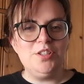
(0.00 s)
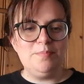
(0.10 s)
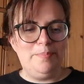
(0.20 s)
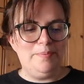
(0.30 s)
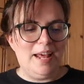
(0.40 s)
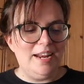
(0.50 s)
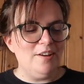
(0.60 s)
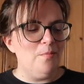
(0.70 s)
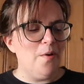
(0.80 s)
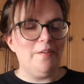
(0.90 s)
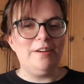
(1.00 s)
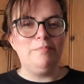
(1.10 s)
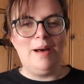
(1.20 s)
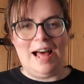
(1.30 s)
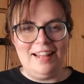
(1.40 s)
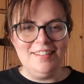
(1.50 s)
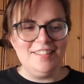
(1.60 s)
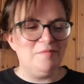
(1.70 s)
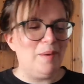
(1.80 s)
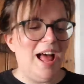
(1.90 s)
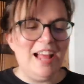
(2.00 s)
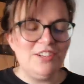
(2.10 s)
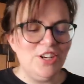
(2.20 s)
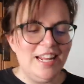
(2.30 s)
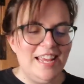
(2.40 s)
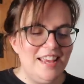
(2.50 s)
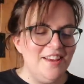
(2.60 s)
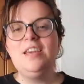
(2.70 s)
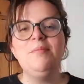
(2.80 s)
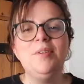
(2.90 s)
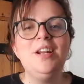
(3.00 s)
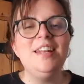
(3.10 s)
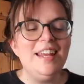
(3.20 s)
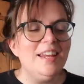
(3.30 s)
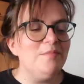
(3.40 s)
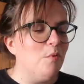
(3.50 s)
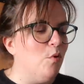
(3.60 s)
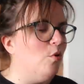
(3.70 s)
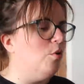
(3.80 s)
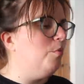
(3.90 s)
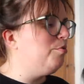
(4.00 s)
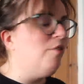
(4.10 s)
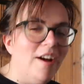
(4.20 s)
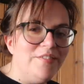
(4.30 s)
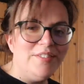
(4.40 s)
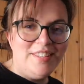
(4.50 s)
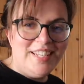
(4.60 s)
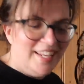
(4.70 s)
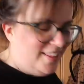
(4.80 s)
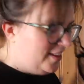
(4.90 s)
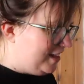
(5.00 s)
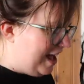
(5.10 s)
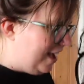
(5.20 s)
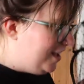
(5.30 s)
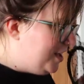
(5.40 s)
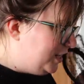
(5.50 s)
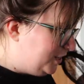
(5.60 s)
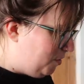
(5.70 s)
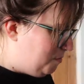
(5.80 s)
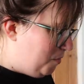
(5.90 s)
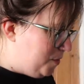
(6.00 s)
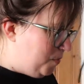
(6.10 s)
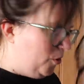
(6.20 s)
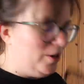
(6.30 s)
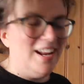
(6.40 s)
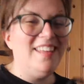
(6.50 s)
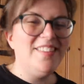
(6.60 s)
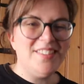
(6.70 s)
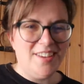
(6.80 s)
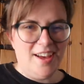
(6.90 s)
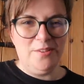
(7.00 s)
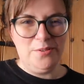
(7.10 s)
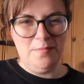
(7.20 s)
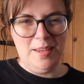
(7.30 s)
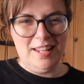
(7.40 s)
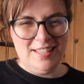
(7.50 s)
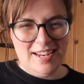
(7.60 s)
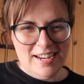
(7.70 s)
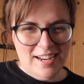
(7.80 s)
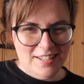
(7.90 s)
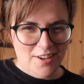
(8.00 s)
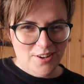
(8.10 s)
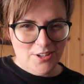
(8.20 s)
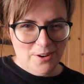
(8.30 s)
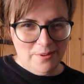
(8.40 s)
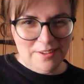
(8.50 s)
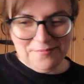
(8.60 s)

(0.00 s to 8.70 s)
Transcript: just planning on wearing pants but actually I think I'm gonna need more privacy than that so I might put on a leather skirt or something instead. Let's go shall we?